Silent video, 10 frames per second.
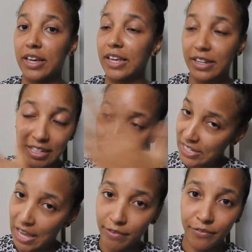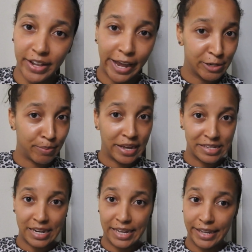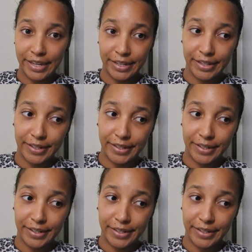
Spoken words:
And Lizzie's having flashbacks like,